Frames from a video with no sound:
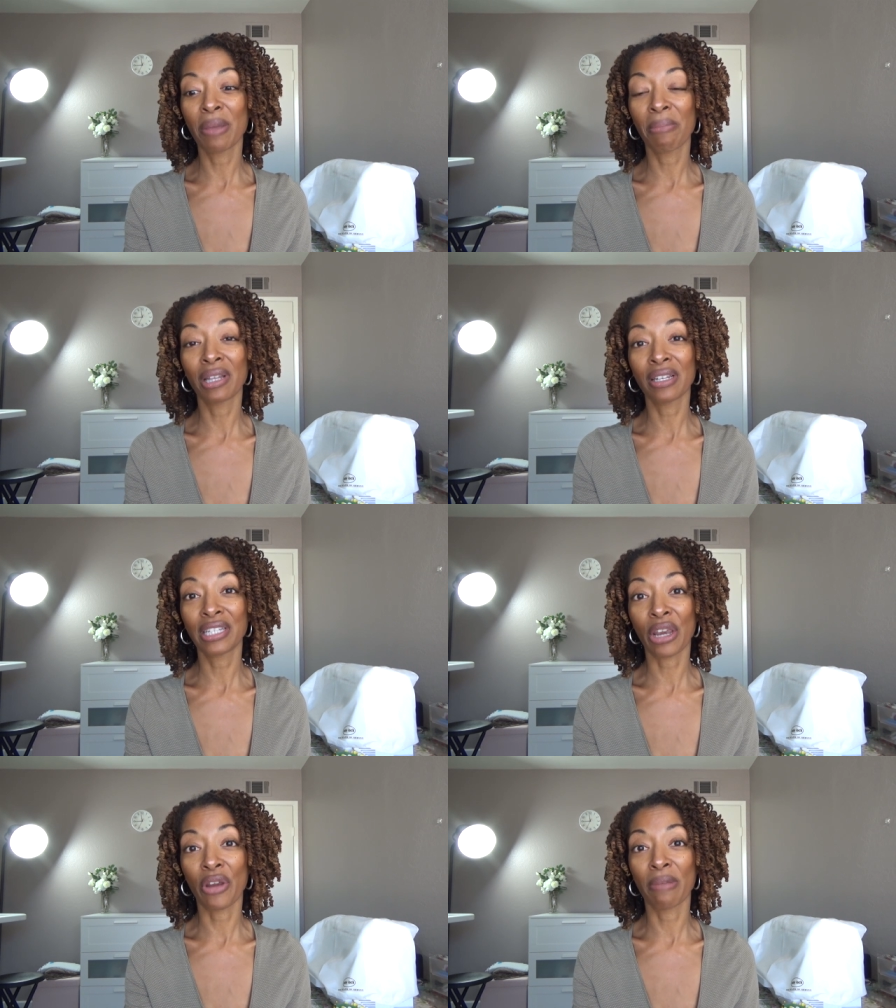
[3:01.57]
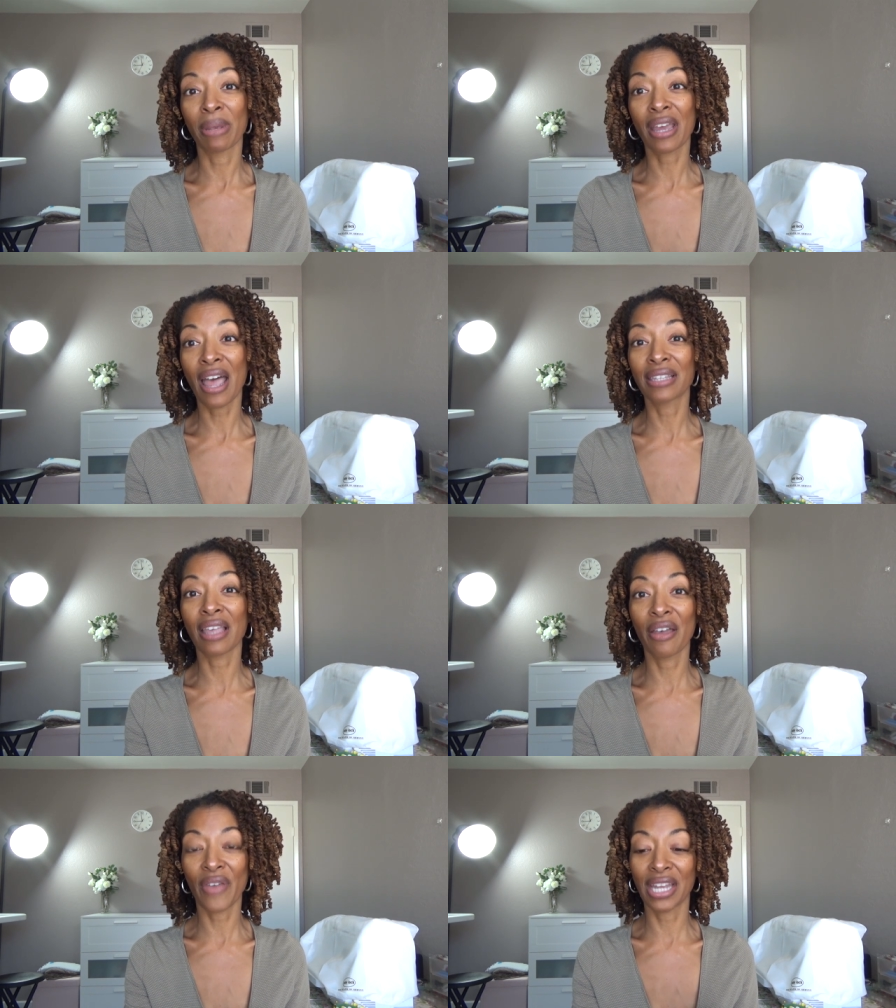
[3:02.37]
the military because
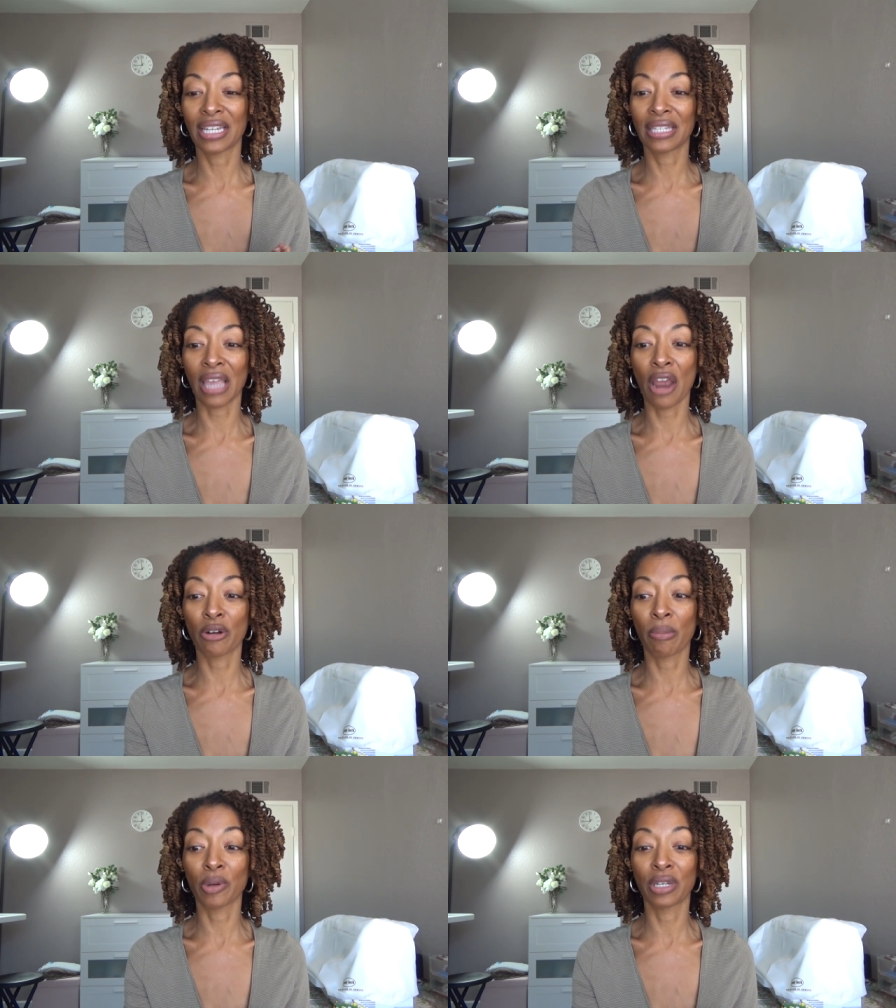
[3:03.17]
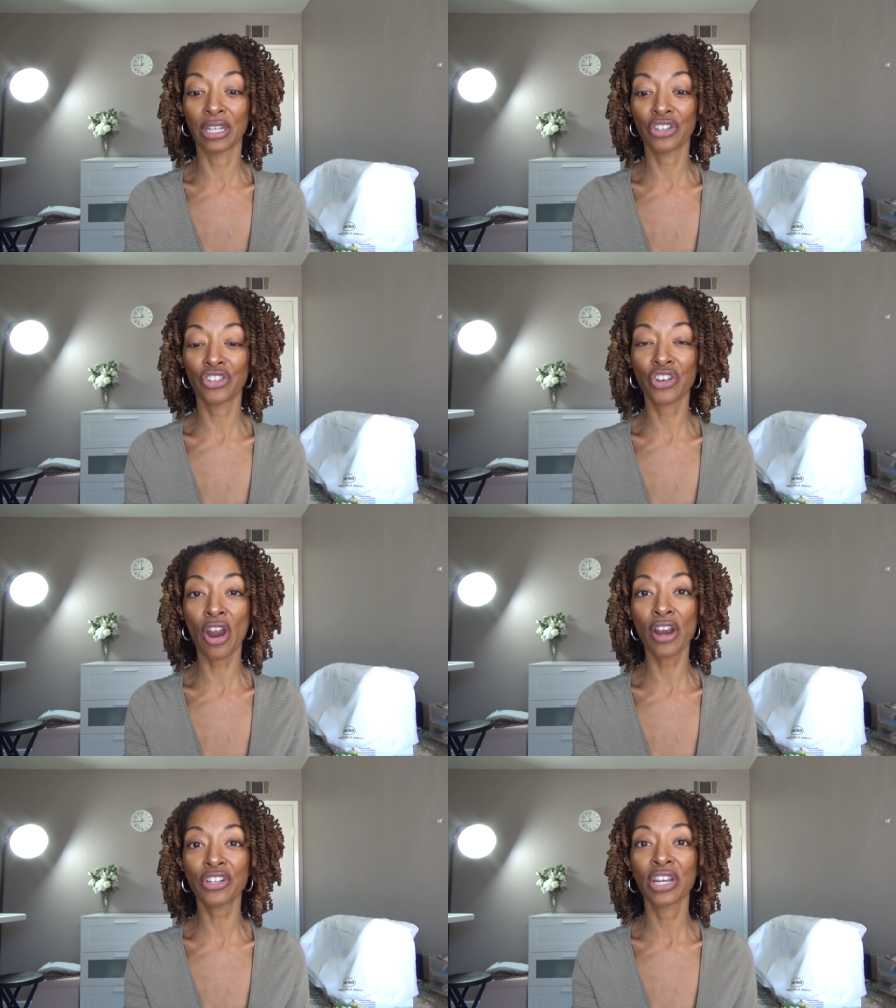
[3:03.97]
of a dishonorable
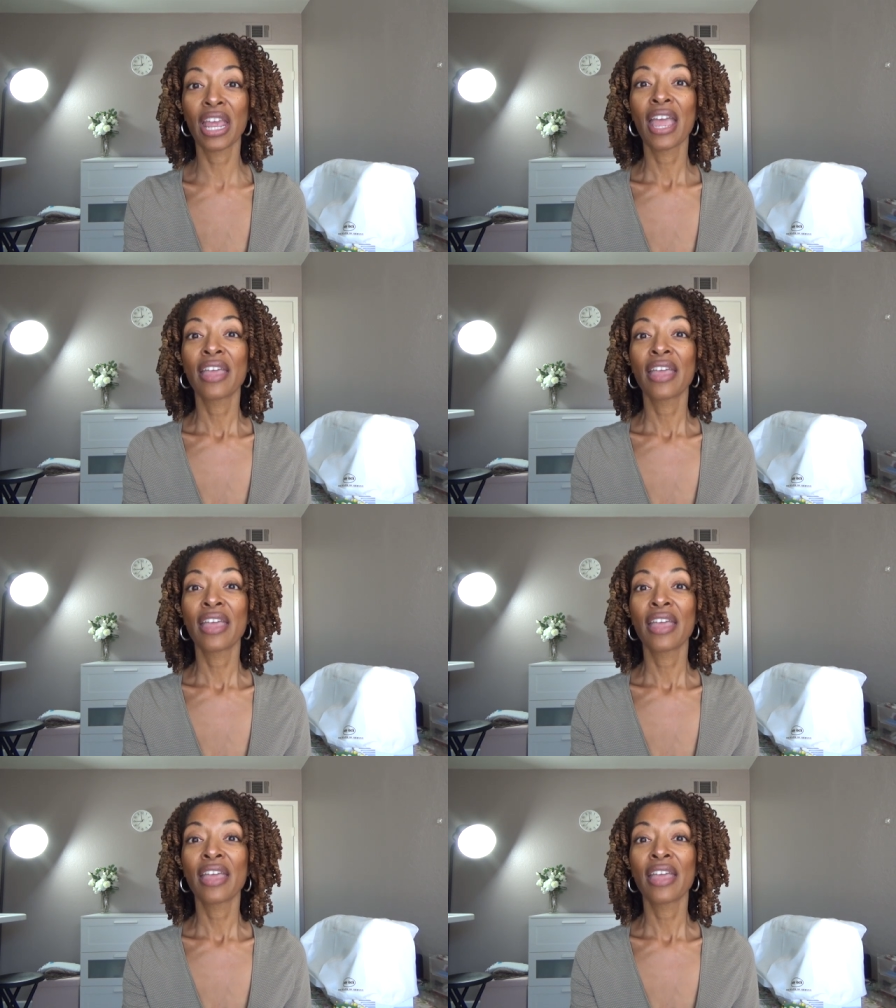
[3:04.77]
discharge,